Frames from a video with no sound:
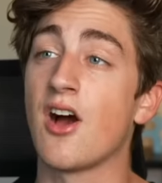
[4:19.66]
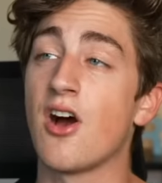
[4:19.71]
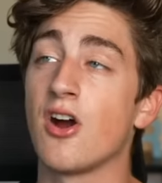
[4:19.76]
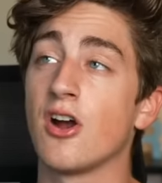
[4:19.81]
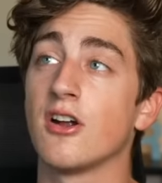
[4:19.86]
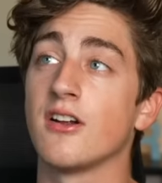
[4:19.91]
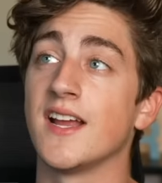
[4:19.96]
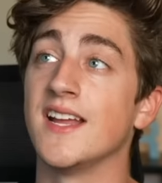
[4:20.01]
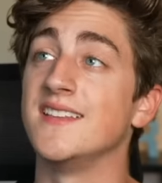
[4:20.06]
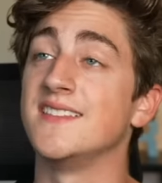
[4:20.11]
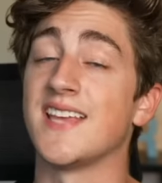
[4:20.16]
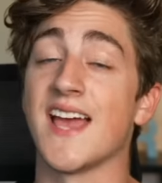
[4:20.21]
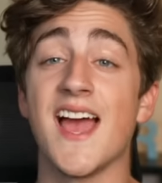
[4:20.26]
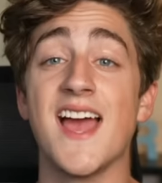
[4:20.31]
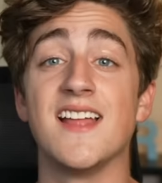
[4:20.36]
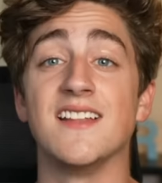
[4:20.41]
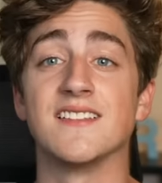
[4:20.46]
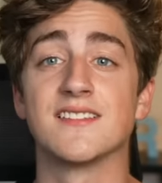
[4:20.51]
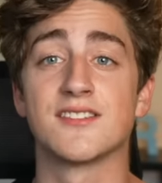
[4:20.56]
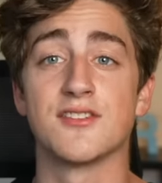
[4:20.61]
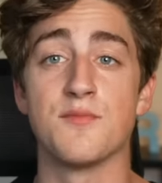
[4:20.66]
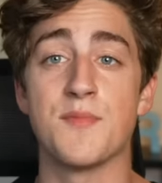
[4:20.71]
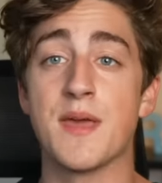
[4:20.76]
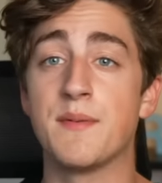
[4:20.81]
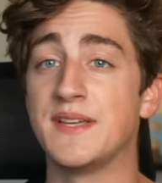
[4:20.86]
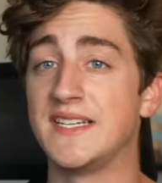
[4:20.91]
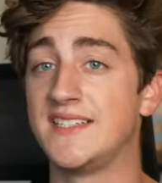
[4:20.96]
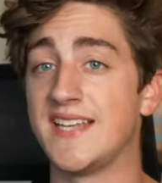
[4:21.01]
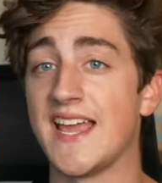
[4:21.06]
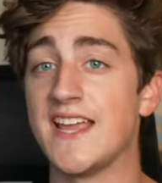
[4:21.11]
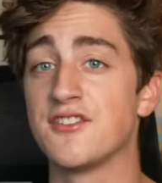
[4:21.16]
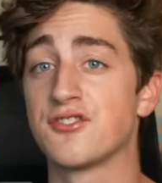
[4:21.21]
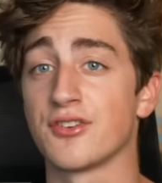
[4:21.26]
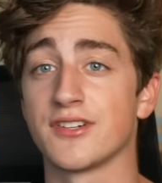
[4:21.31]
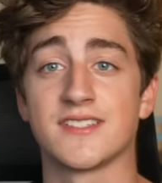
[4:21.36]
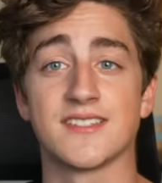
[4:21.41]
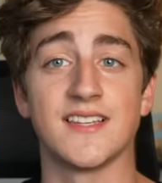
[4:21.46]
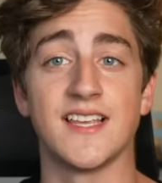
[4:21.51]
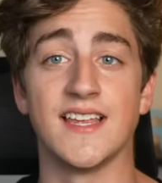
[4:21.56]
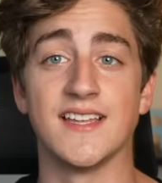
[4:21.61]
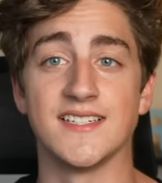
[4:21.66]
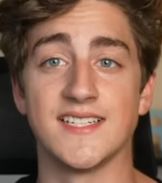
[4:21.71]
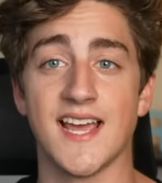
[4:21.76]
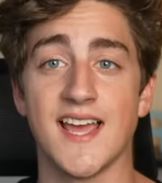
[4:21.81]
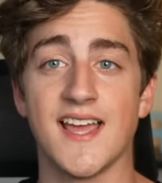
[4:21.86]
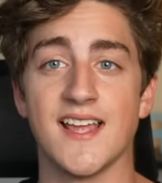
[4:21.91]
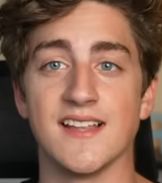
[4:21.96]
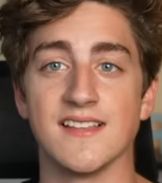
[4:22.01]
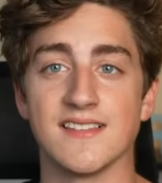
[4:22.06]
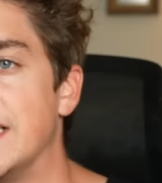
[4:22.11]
are intense, so maybe dangerously intense.